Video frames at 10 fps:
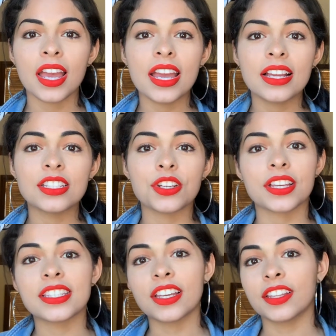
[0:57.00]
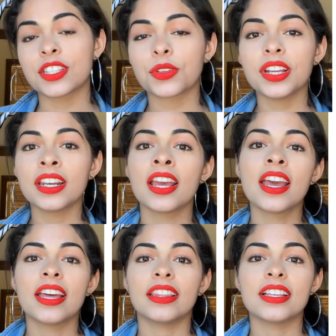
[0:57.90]
And you can see on the screen,
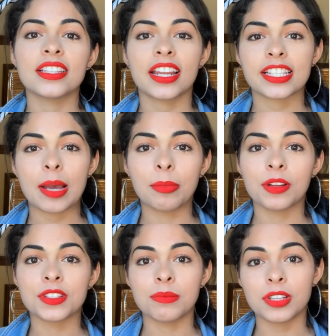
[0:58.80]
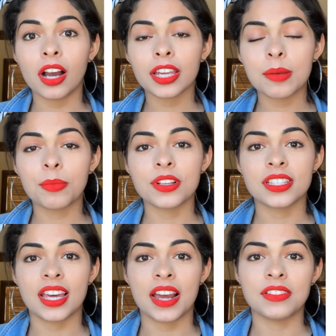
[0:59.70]
there's an example of some talking
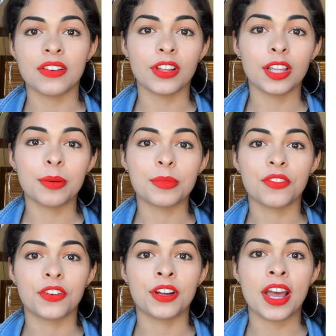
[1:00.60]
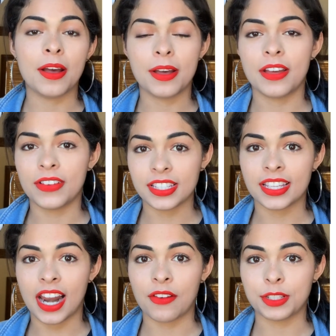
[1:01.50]
points that I've developed for events
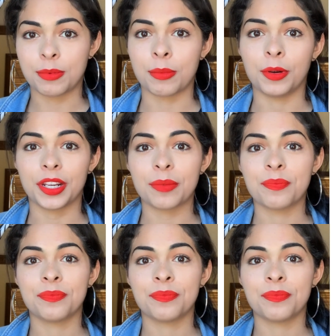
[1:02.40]
that I was promoting.